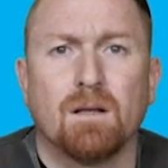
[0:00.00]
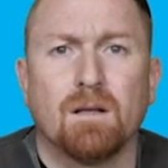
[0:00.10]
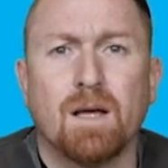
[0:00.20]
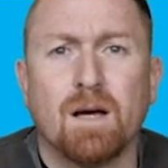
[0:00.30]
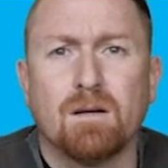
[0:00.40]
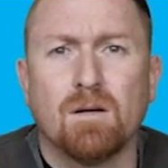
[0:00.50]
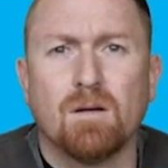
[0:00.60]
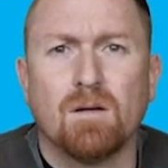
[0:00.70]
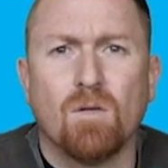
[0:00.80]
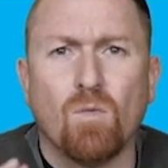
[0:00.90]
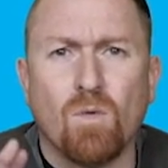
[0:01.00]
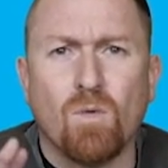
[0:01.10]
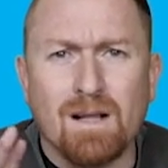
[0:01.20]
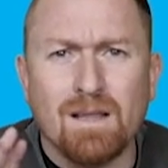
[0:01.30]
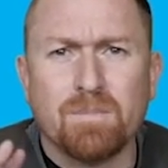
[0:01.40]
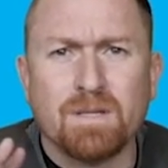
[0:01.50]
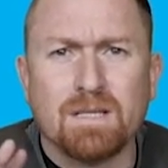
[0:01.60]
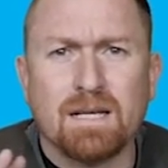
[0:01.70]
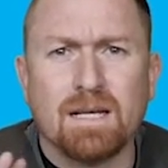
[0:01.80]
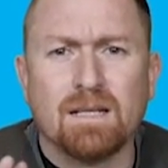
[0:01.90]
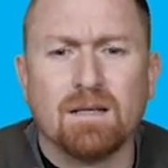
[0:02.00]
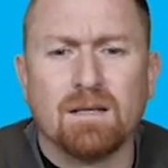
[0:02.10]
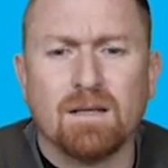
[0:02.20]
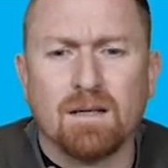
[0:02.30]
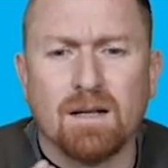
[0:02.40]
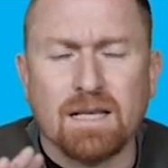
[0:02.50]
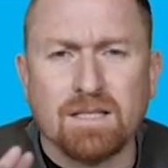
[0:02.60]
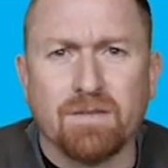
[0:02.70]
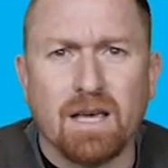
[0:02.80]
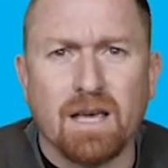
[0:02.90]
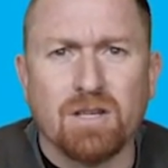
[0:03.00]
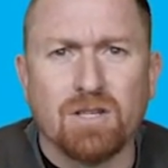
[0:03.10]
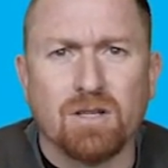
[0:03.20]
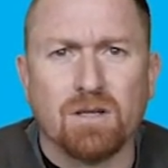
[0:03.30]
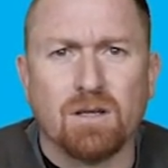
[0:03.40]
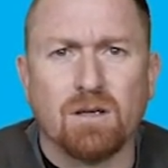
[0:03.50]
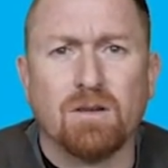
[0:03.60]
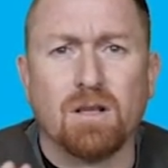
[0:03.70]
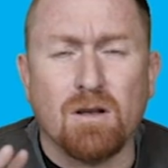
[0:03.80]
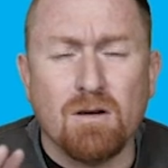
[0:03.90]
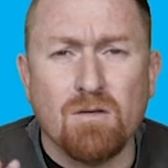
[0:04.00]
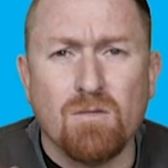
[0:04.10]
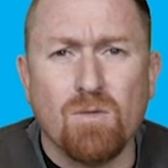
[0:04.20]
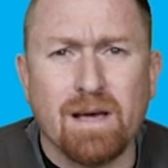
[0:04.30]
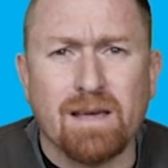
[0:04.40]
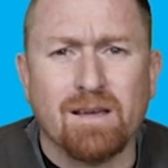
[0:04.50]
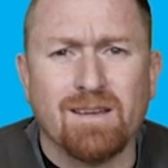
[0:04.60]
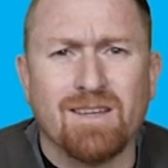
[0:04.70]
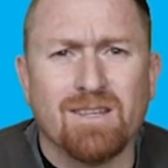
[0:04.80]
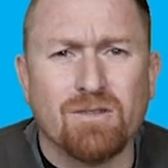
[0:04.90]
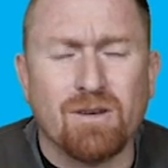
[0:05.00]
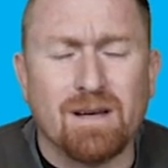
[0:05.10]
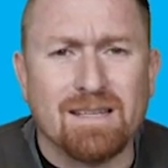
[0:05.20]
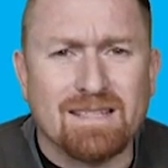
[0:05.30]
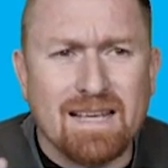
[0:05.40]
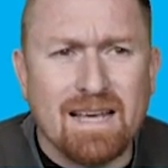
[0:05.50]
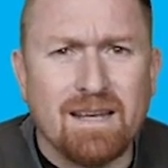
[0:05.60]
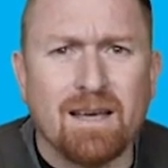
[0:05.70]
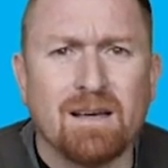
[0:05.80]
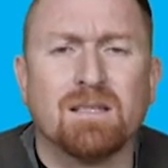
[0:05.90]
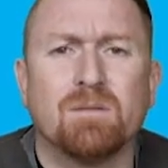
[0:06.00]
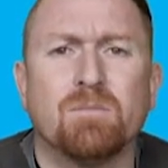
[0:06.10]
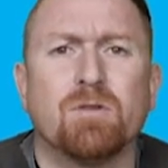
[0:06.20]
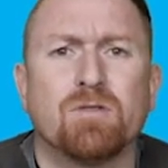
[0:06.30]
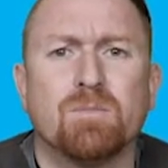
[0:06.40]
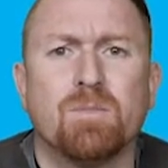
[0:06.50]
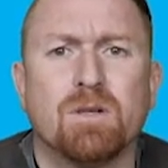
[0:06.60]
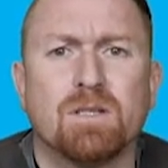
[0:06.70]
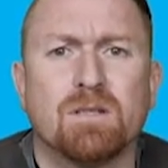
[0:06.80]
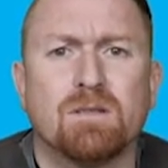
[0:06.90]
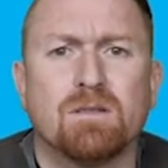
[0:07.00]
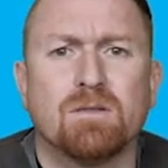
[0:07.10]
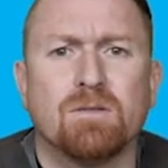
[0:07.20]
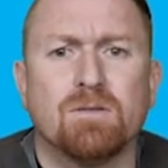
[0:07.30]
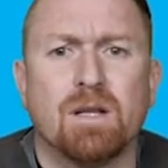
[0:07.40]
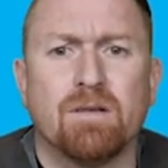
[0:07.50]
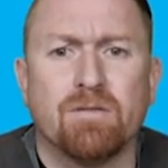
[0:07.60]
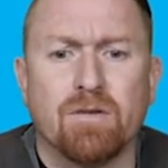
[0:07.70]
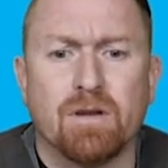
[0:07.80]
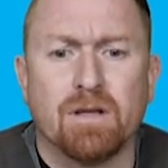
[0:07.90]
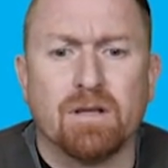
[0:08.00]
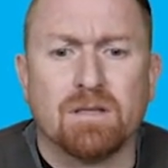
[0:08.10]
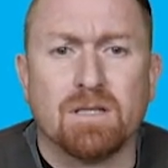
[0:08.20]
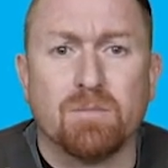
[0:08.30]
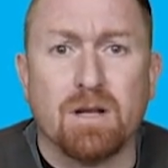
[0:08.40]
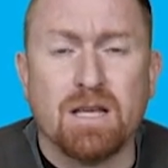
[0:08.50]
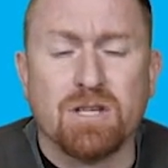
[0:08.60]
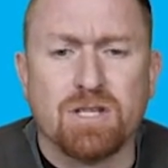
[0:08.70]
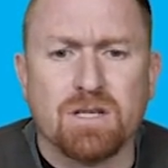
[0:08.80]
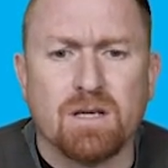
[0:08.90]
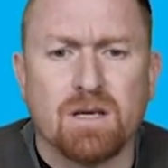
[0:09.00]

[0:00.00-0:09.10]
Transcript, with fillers: Now, while the Poseidon classification goes a long way to understanding how someone responded to an ovarian stimulation,